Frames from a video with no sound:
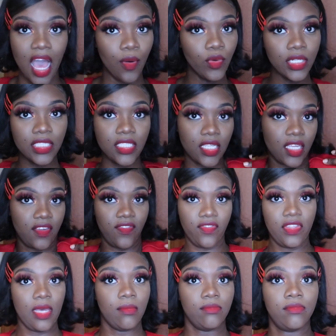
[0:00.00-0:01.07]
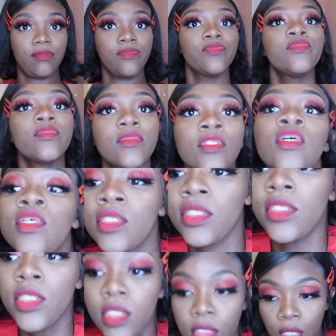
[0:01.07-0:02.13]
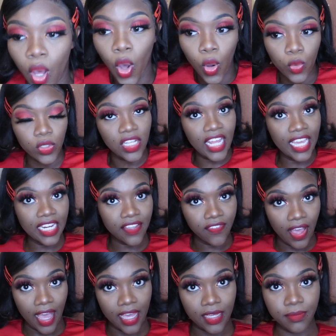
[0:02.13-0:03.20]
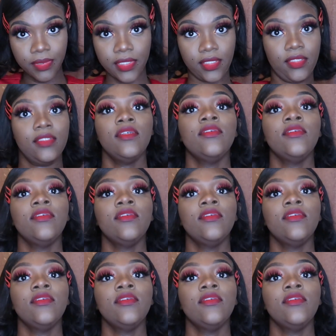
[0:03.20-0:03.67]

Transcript: I wanted to give them old lady vibes.